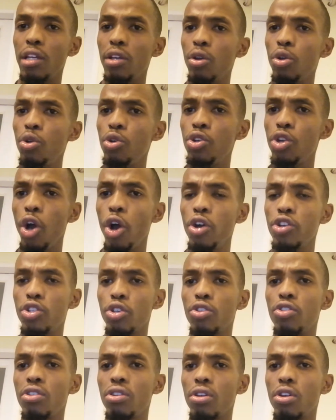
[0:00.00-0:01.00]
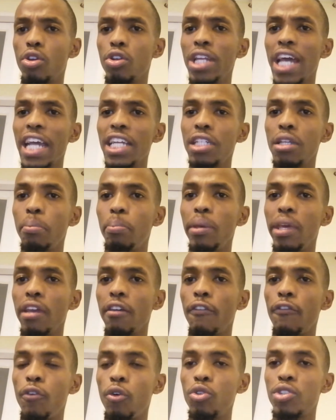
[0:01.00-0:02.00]
Who knows, it could actually be a
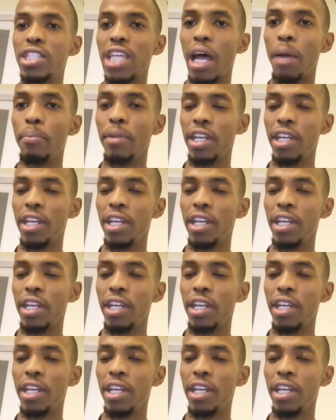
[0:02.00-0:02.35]
full-time